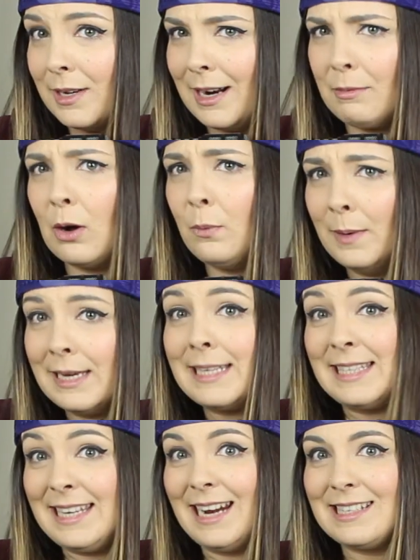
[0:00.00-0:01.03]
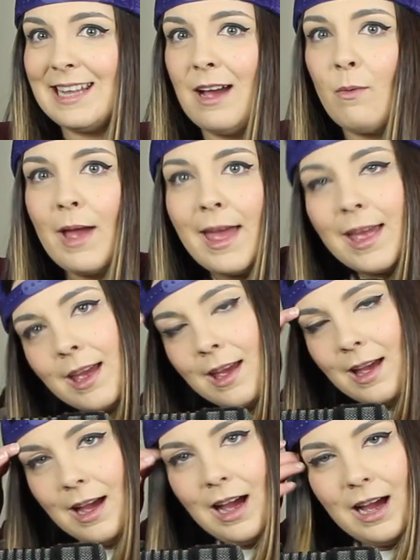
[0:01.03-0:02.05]
I'm hoping it stays that way,
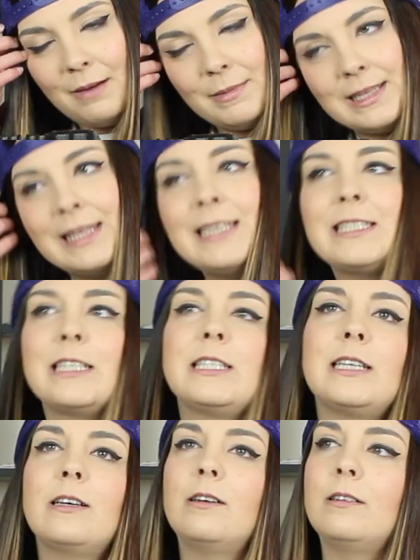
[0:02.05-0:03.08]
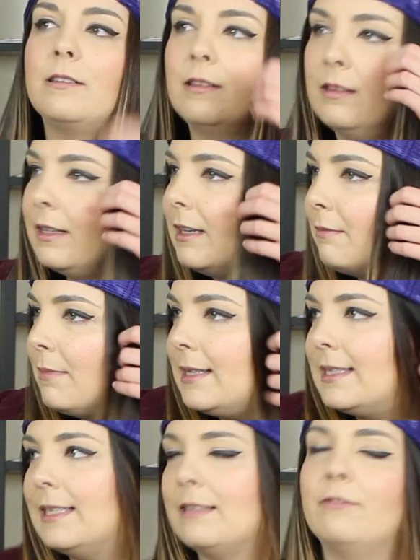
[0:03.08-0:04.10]
at least until the
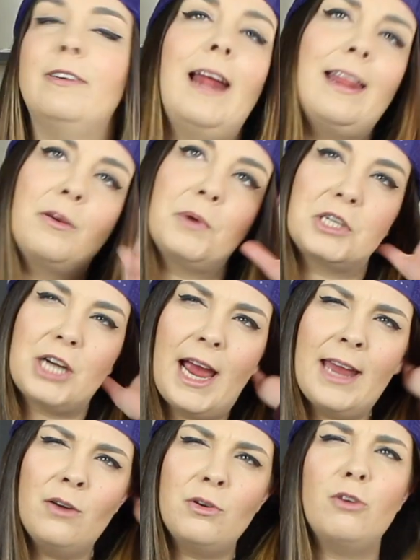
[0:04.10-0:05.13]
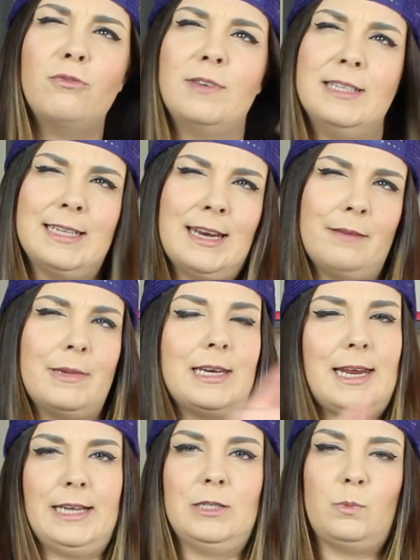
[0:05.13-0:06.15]
mid-season finale, which I don't know if it's going to be
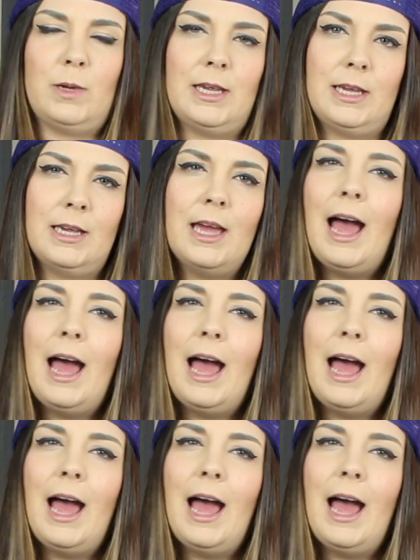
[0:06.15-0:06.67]
next week.